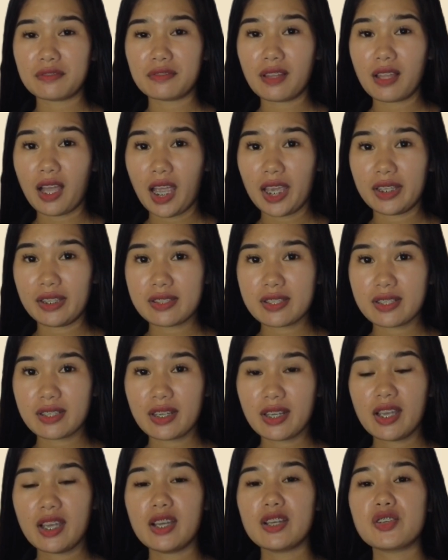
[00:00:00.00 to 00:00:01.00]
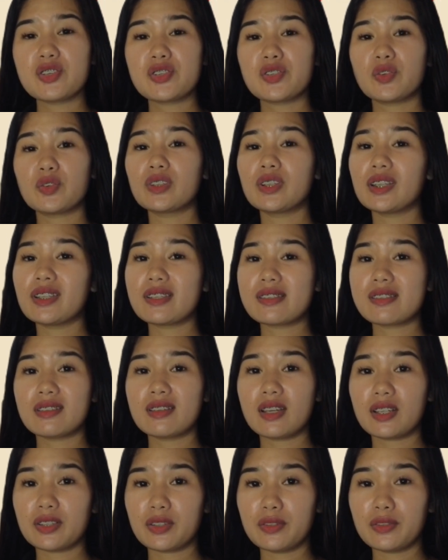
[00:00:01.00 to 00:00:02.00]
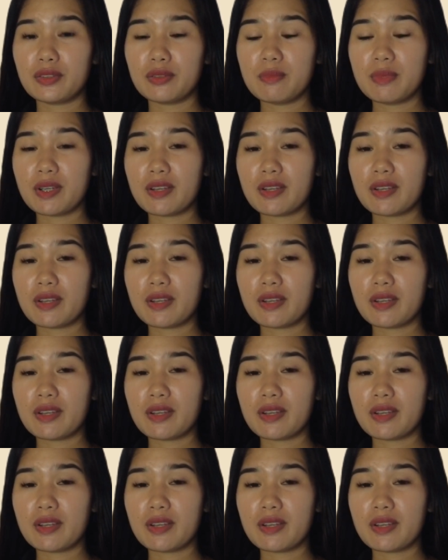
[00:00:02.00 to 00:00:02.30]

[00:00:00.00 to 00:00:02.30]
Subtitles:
flight. So that is not good,